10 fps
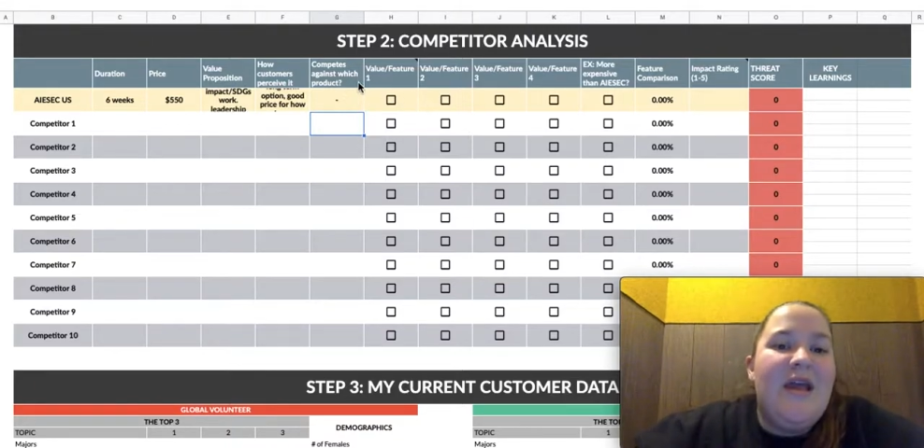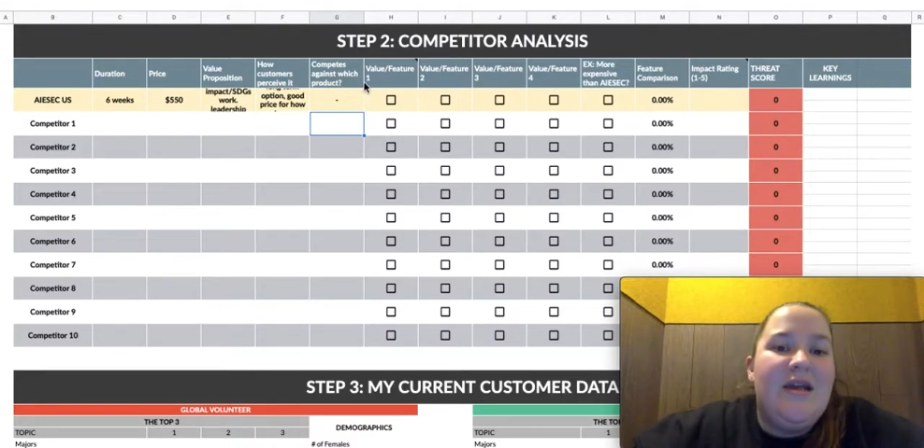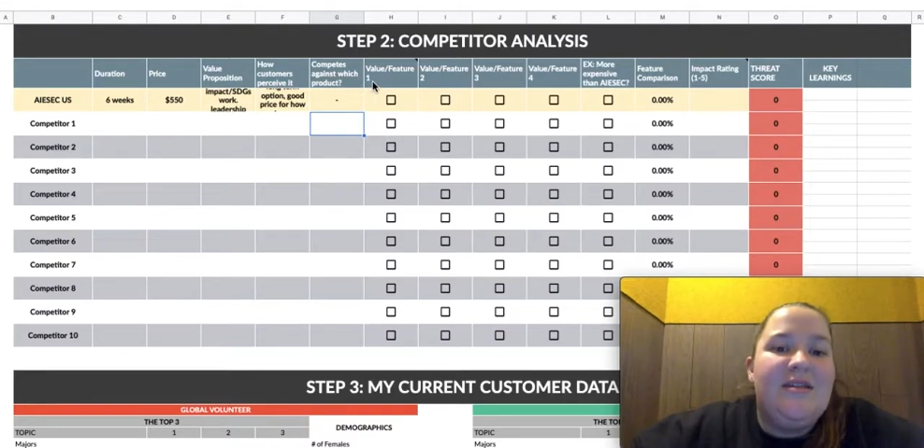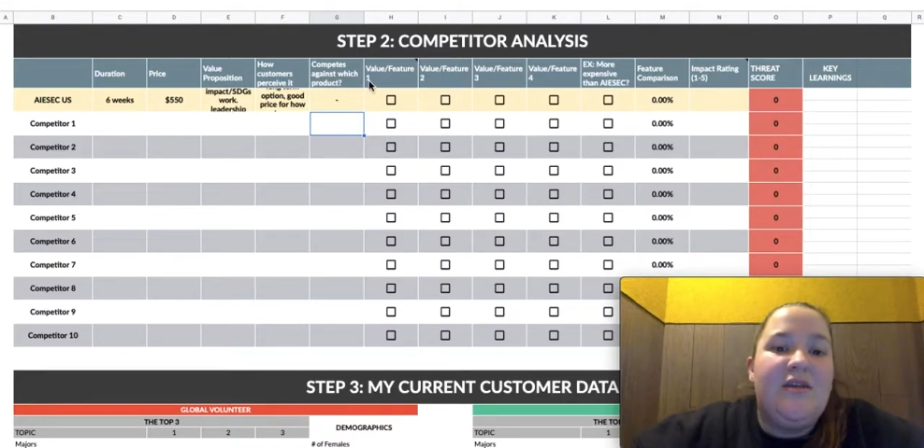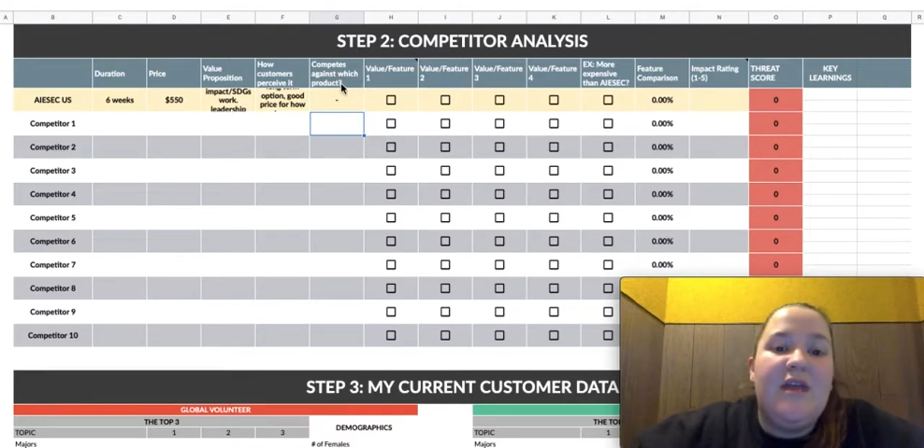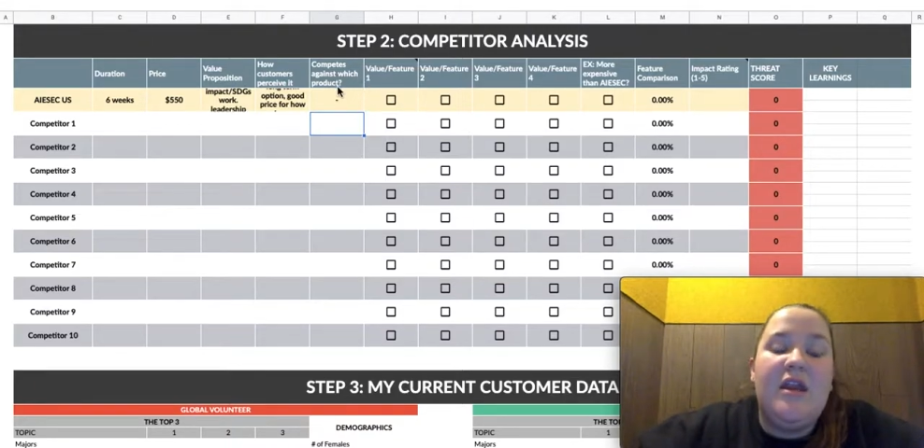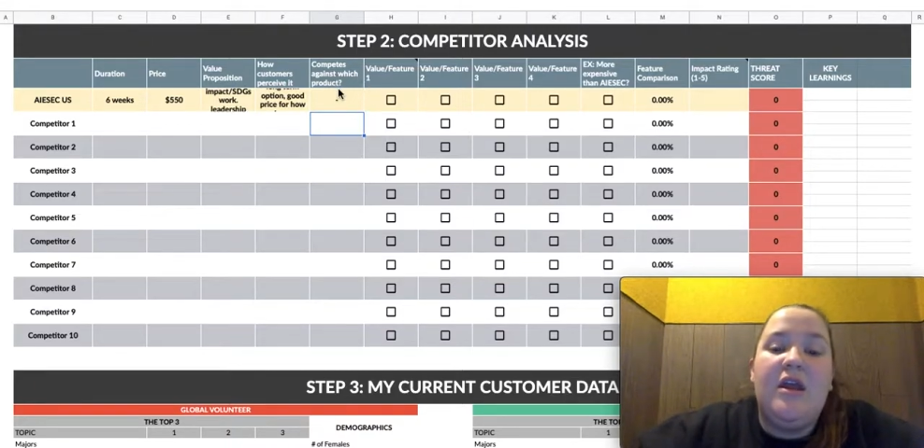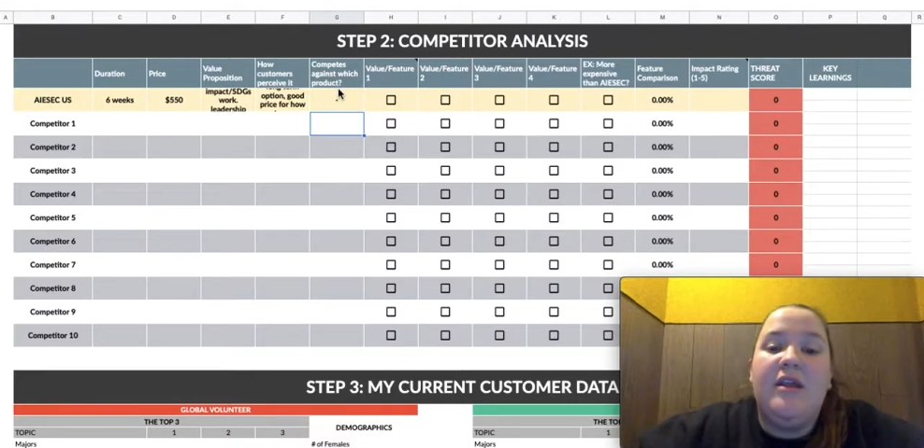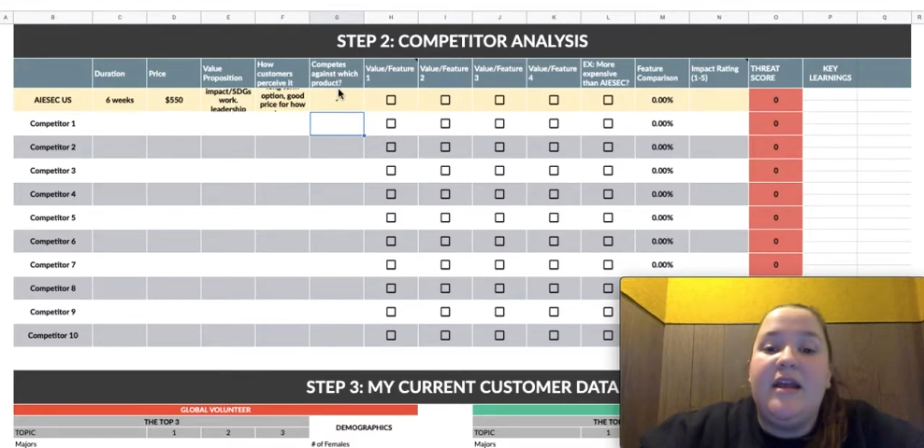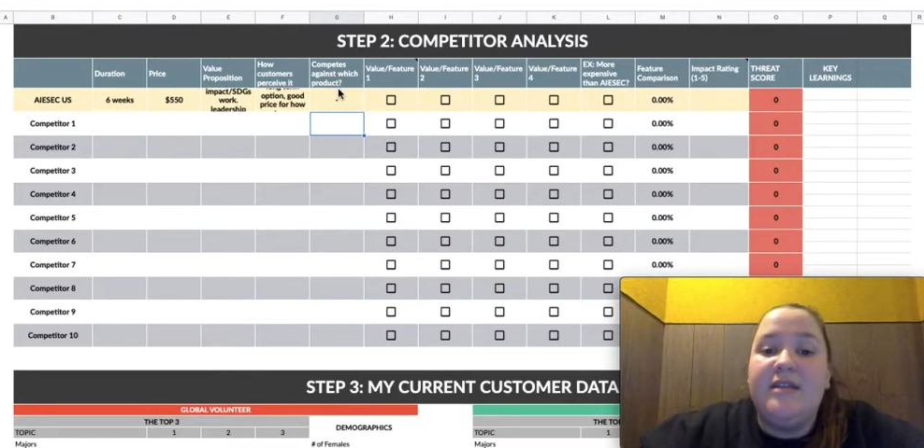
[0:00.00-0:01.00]
So then
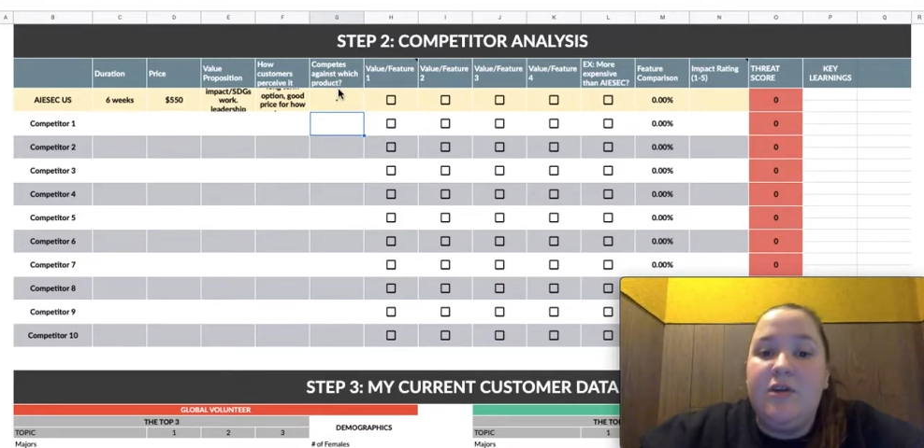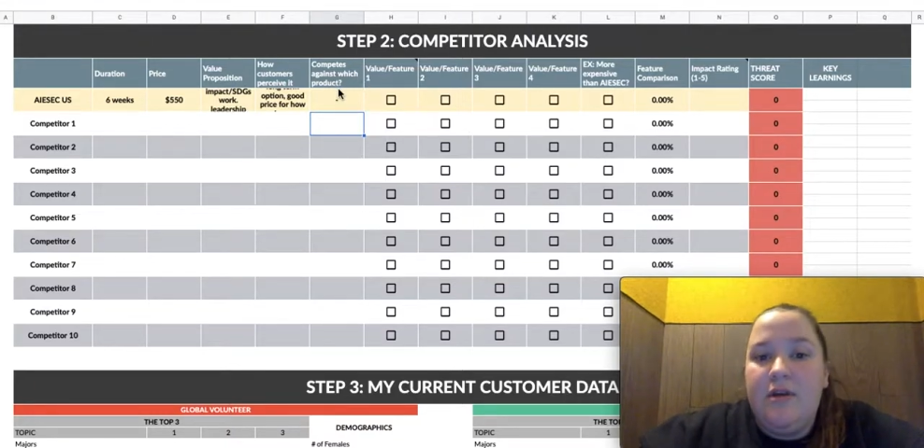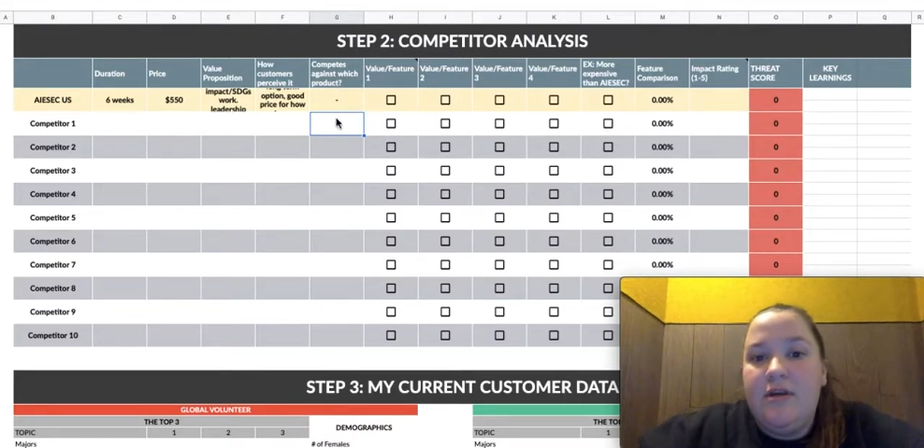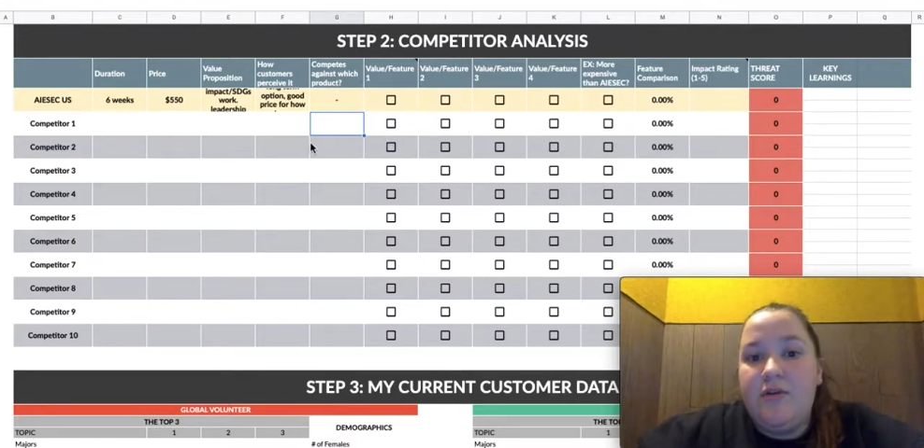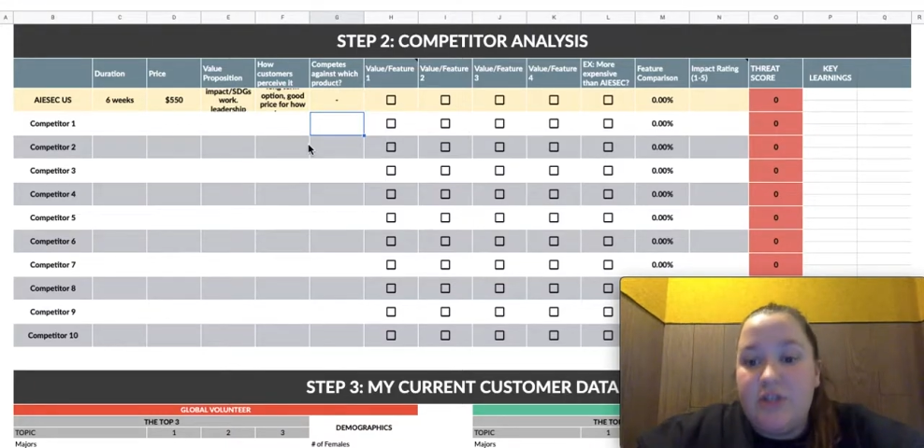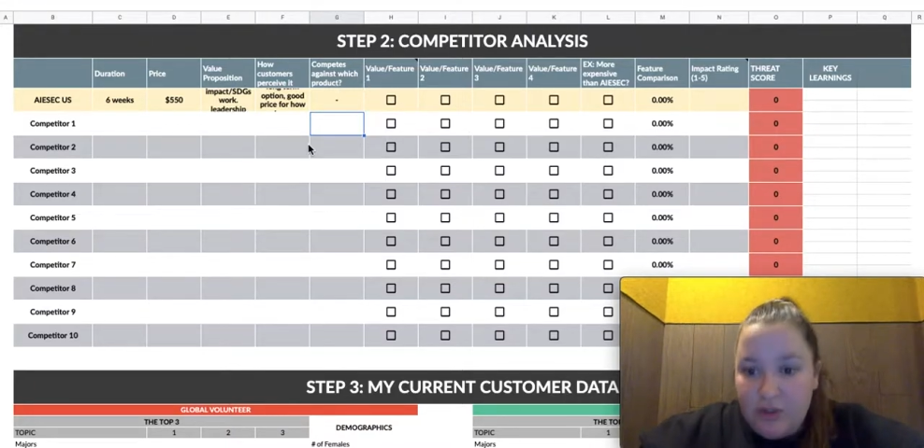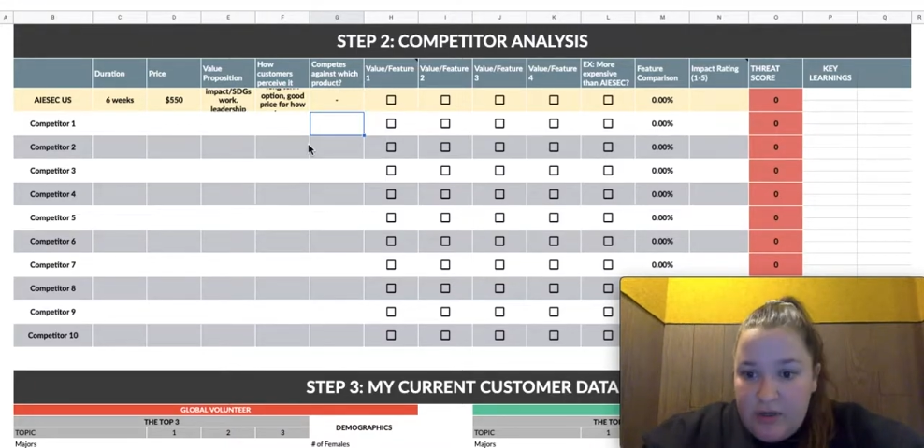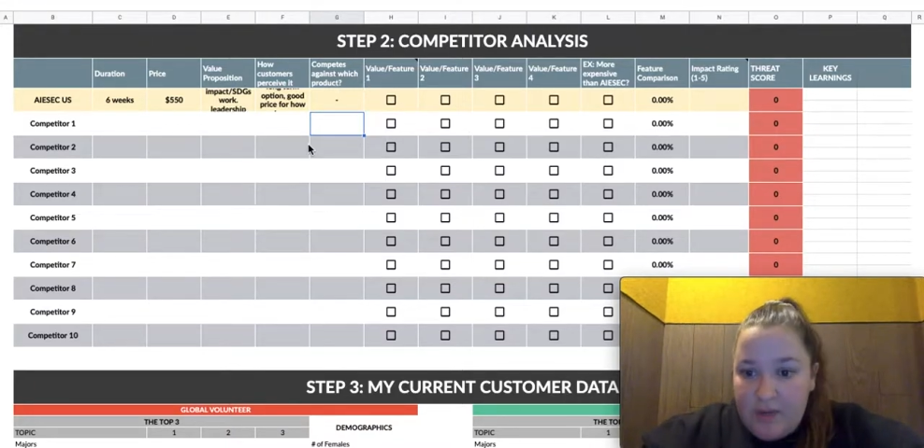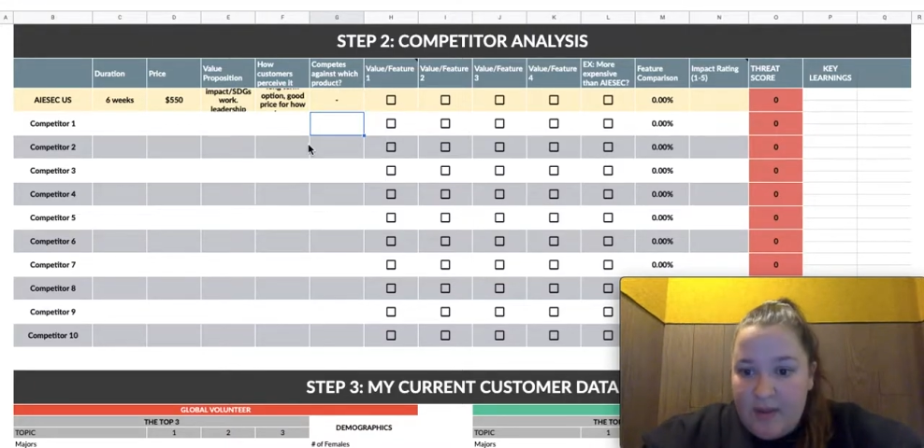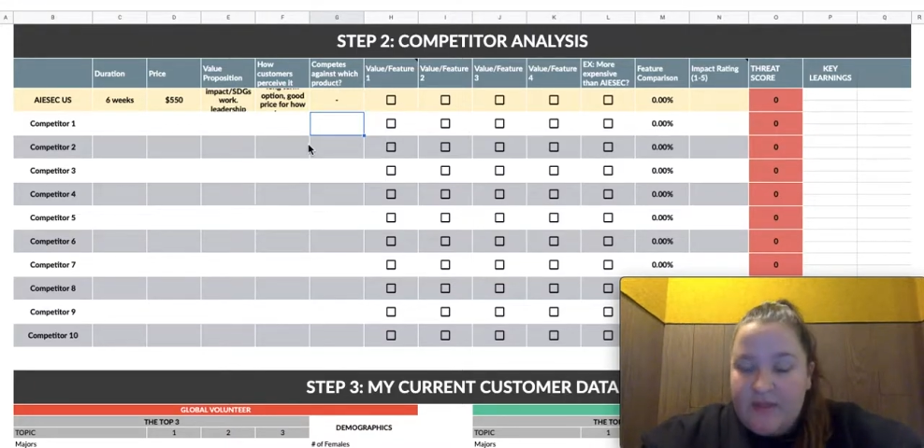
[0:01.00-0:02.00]
next thing you need to do is you
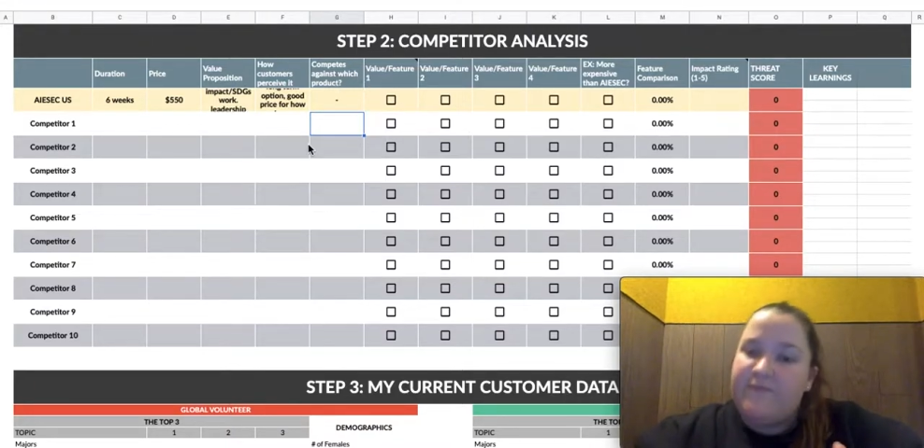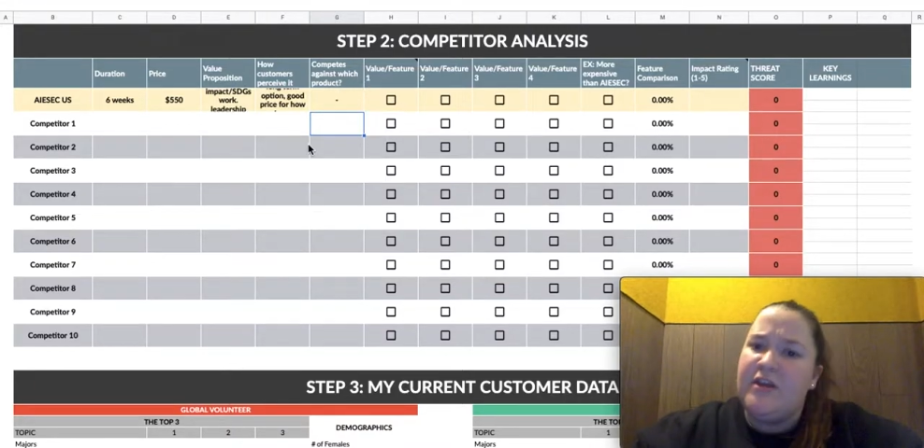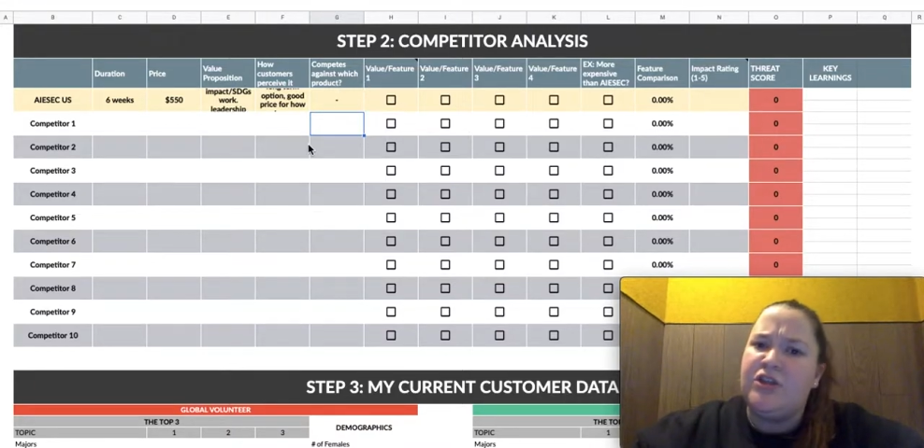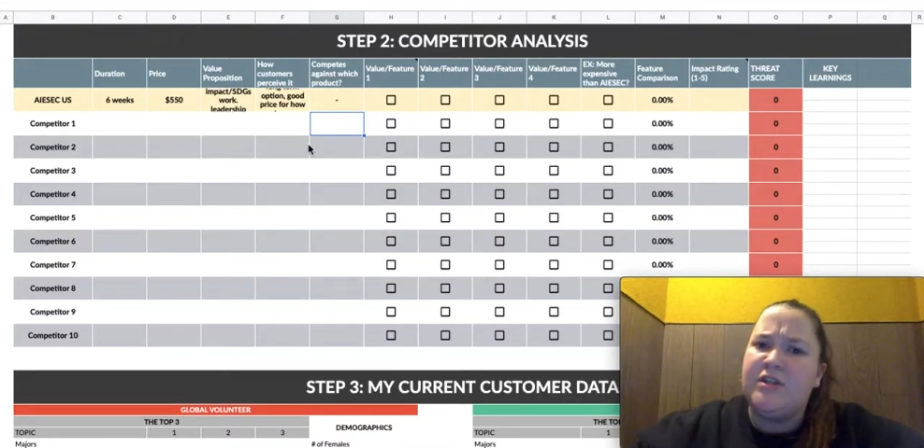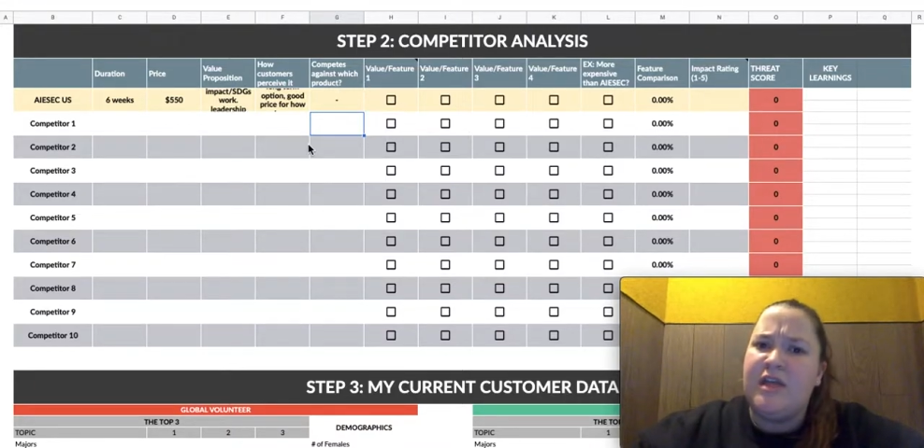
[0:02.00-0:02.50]
need to pick the features